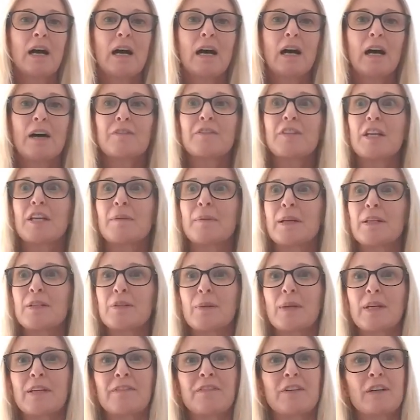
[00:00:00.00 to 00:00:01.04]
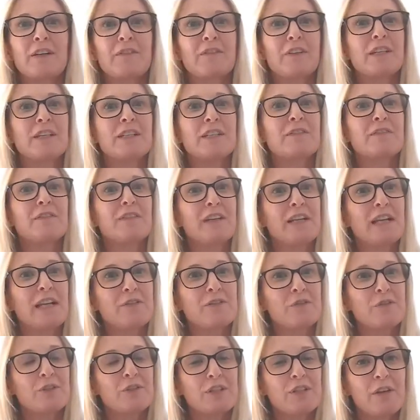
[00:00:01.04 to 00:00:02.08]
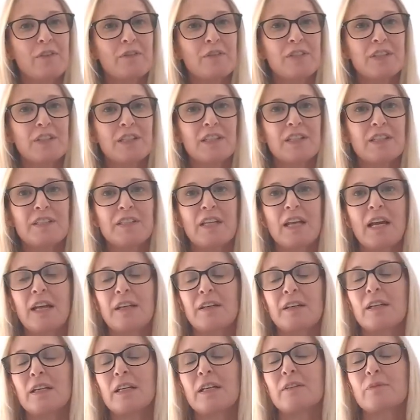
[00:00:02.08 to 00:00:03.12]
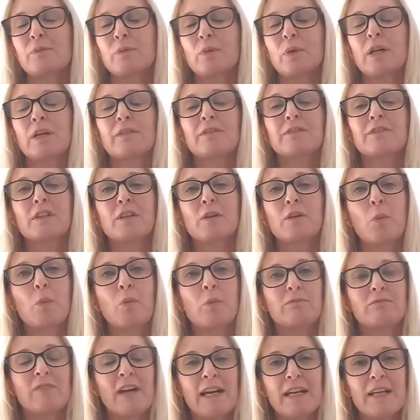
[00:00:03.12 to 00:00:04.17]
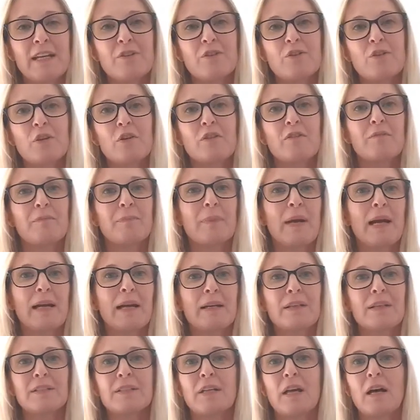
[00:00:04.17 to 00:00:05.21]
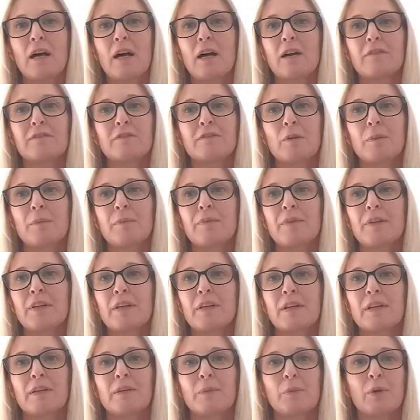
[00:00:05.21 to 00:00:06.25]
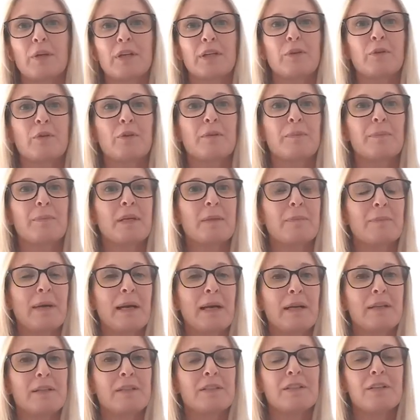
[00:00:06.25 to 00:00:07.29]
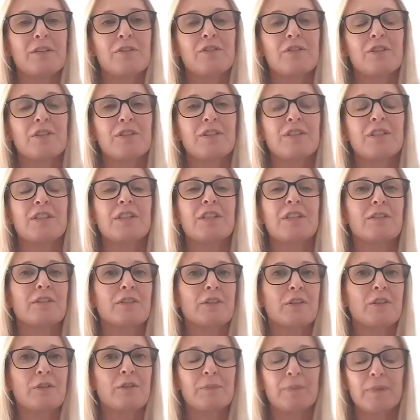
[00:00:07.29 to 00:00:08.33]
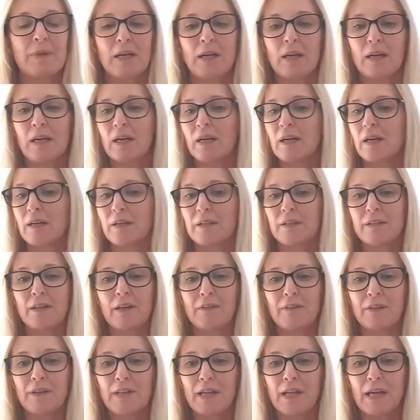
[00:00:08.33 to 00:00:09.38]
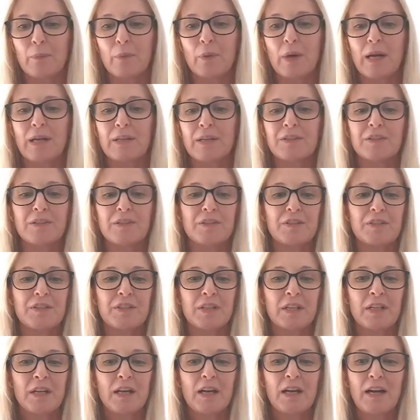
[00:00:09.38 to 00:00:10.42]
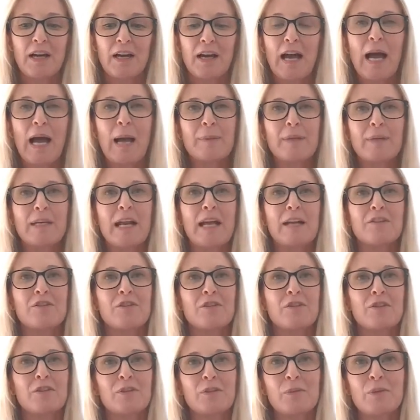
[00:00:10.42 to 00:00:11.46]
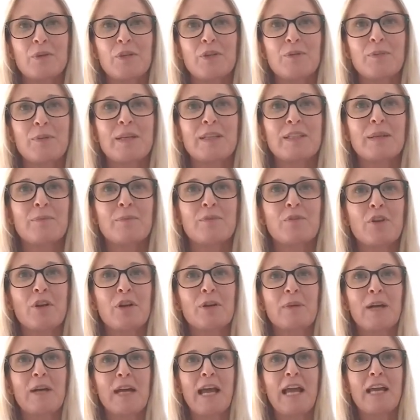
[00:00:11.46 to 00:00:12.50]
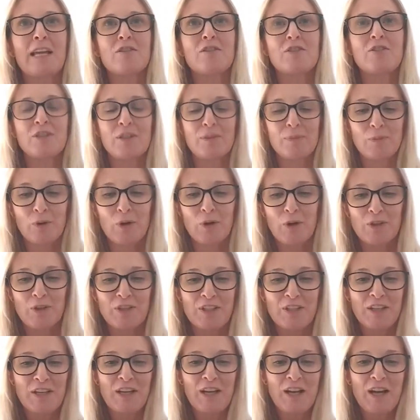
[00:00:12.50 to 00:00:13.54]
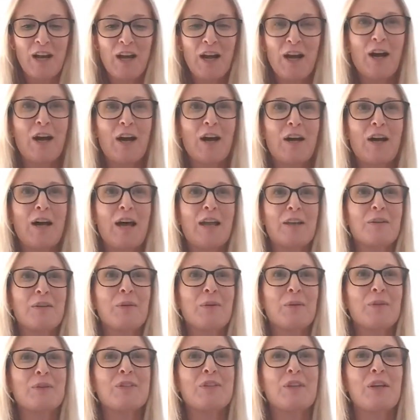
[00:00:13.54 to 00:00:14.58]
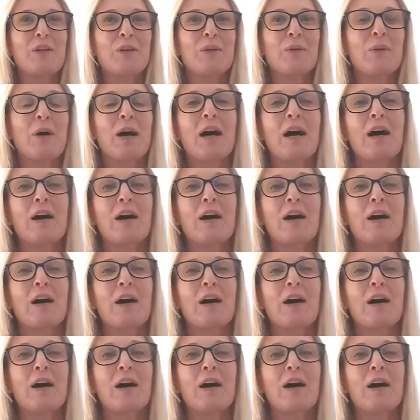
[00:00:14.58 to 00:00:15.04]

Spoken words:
I've done about 25 years in financial services, and I have worked for a range of banks from what I call the big banks, such as Citigroup, the NatWests, Abbey National, which means I'm showing my age somewhat, and also